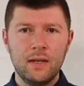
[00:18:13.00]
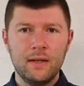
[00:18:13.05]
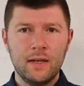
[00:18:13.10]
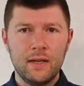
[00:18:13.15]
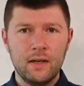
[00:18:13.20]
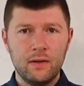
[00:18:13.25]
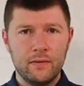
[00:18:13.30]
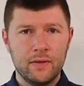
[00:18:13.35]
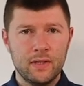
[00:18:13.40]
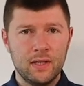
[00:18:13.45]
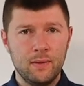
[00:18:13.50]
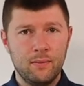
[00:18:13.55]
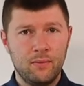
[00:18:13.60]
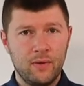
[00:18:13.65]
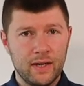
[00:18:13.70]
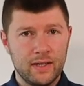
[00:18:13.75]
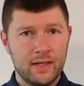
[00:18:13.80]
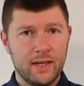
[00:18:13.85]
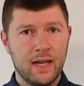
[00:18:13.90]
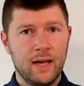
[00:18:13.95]
then obviously
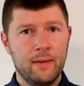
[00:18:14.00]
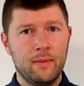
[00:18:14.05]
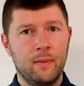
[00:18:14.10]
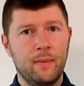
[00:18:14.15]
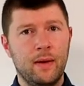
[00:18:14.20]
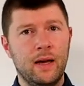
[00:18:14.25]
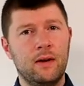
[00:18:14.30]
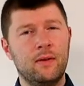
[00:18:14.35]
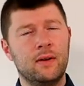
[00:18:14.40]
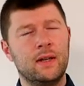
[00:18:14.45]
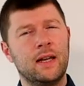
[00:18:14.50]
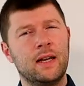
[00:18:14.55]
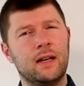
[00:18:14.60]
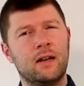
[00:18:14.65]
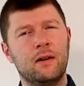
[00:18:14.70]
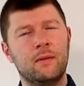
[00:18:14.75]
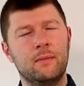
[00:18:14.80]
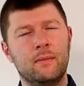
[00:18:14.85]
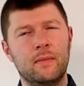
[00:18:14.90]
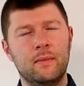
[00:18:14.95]
Brexit came about and that,
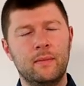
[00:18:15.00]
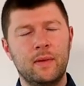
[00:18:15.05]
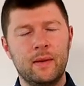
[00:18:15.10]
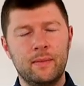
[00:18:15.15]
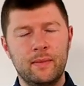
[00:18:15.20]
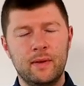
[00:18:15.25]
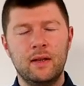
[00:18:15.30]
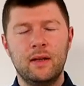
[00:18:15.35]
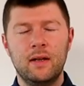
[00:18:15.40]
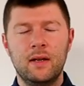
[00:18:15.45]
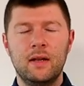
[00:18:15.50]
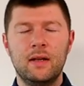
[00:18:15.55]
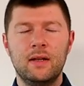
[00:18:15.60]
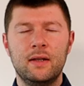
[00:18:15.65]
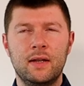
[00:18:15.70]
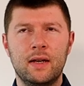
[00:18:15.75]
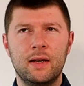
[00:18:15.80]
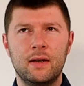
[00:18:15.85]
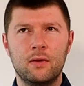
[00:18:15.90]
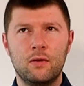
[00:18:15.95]
that
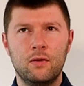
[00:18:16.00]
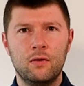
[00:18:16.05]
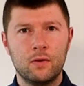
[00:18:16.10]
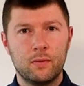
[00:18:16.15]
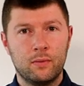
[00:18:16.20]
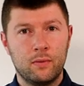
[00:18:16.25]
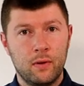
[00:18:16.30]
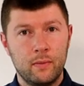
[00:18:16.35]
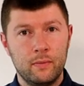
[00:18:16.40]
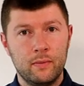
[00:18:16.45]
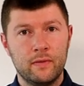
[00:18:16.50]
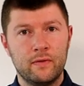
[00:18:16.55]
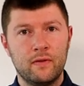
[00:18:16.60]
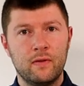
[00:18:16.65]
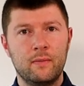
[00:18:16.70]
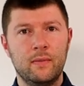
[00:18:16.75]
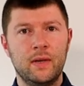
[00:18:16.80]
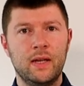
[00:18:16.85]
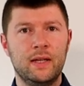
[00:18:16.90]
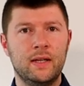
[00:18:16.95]
then caused problems
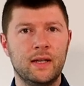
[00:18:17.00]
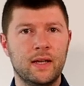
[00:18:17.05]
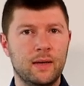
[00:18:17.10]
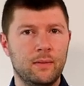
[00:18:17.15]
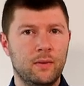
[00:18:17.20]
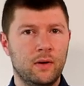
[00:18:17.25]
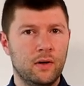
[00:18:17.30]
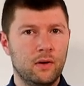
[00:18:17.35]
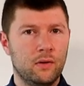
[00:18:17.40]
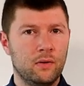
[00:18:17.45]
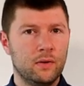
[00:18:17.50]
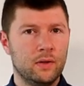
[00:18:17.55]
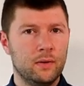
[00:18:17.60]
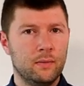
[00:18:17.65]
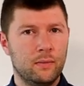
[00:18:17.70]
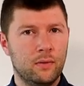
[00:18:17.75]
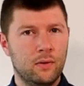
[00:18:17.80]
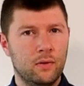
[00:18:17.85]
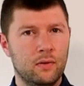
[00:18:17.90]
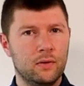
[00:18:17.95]
for me to get my oils
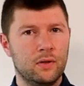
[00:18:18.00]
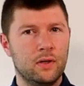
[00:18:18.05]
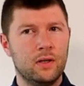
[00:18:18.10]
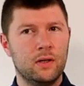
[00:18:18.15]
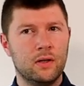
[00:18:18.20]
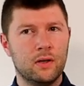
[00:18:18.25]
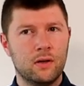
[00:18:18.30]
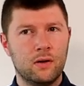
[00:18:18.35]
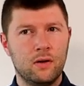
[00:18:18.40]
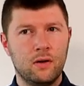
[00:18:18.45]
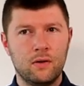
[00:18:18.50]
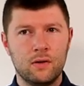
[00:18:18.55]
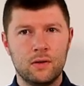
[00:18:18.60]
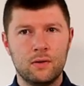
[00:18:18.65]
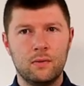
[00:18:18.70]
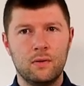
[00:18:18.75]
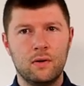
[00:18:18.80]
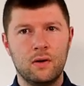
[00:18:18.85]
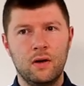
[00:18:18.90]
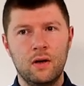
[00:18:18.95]
imported. The
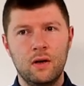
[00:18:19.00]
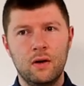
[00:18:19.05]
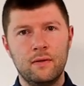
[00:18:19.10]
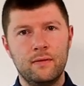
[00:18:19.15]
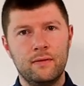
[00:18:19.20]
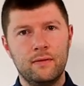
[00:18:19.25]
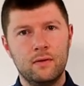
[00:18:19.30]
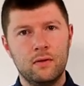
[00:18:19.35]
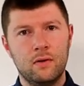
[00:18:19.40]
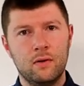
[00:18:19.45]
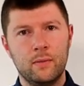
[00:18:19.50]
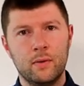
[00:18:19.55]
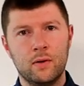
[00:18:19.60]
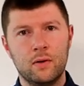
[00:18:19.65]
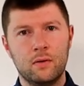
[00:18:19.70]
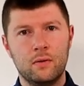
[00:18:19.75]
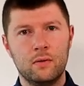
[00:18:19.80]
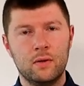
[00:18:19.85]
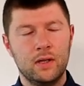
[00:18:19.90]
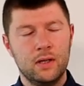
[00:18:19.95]
costs were
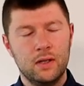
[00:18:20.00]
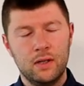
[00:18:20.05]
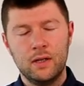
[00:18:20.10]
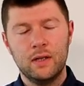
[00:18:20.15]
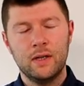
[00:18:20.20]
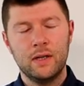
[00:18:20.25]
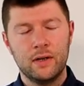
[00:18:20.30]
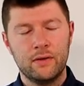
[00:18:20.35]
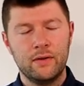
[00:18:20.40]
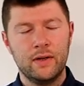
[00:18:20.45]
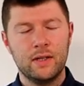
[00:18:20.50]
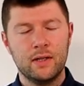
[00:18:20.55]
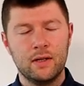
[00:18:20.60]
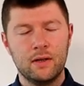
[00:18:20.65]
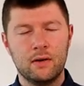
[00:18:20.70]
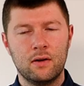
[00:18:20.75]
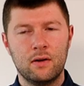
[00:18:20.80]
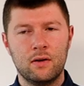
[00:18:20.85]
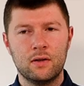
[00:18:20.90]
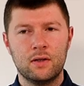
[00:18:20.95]
phenomenal, the increase
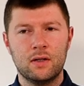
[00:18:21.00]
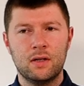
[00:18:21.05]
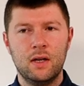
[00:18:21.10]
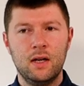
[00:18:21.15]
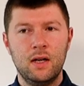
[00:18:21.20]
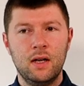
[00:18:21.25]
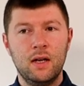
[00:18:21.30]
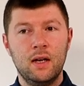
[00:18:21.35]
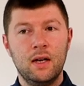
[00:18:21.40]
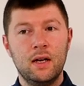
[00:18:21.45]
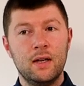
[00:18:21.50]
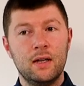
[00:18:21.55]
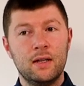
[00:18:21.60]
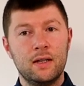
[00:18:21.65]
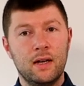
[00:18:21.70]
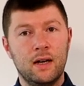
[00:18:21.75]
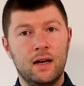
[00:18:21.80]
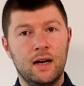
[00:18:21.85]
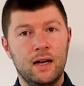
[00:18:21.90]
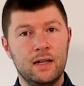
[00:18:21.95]
in costs
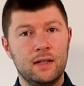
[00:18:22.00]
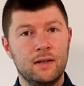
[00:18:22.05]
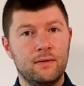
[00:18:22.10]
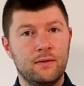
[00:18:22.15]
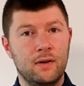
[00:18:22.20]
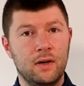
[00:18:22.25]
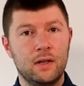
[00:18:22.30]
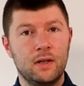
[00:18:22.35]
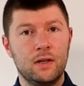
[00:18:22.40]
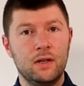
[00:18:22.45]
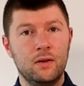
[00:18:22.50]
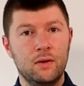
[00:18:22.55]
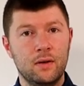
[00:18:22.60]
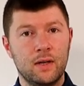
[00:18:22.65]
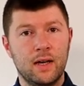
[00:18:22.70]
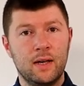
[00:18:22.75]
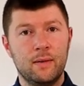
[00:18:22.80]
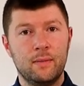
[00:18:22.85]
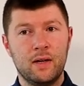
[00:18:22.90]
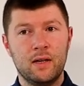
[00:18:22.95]
that I had to find a
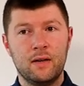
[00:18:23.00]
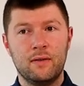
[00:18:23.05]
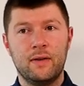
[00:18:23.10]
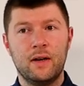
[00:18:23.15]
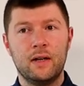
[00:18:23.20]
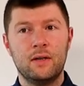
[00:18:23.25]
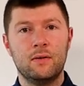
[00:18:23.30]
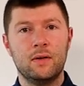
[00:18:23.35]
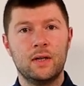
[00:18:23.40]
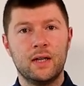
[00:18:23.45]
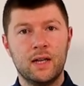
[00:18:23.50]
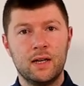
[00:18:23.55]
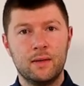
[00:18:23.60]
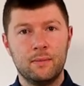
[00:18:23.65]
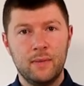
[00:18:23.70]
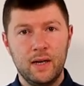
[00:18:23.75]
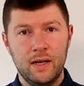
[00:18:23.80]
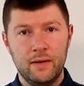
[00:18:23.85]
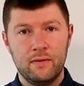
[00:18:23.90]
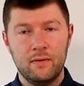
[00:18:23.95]
UK manufacturer to get
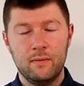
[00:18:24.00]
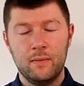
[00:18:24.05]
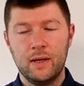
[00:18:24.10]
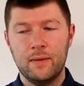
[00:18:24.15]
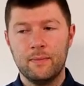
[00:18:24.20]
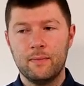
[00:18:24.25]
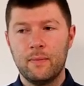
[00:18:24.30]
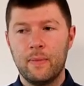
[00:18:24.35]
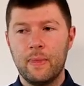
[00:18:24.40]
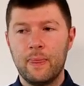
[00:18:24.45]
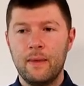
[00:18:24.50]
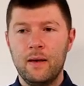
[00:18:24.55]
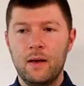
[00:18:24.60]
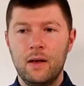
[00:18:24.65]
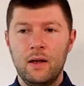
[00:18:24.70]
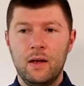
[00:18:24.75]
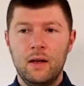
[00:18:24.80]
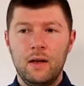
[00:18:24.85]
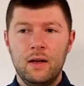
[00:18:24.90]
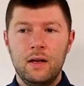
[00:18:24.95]
them made for me.
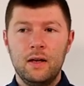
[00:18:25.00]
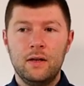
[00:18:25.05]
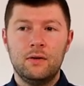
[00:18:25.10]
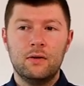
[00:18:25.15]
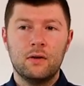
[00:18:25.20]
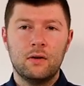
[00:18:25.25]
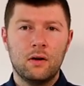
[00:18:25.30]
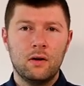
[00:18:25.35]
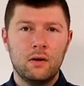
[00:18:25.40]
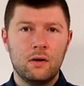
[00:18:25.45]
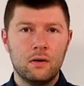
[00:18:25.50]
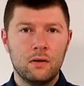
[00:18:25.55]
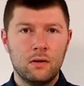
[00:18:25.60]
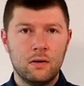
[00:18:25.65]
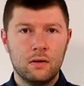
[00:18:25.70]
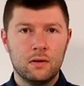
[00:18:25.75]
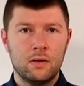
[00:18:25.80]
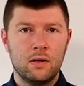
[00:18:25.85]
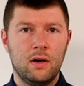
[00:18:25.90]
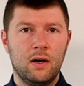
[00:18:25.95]
It took a long,
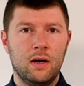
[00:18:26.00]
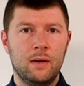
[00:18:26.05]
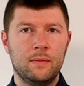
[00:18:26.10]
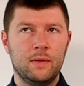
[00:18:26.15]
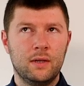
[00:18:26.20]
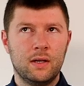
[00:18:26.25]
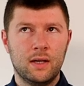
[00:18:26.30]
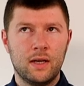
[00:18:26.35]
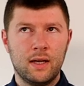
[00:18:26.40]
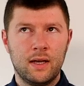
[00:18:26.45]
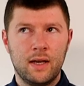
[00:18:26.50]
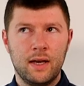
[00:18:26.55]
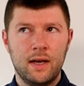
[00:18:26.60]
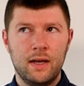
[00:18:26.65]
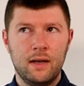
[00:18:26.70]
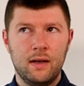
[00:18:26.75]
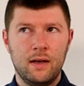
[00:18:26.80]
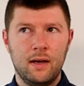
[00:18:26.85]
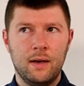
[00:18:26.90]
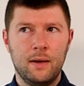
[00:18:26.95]
long time to
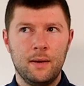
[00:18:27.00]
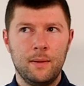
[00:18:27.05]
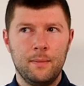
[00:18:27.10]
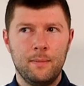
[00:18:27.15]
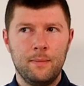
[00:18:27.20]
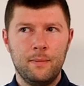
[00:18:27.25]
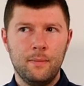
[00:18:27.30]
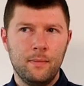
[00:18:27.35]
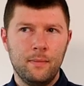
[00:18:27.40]
get a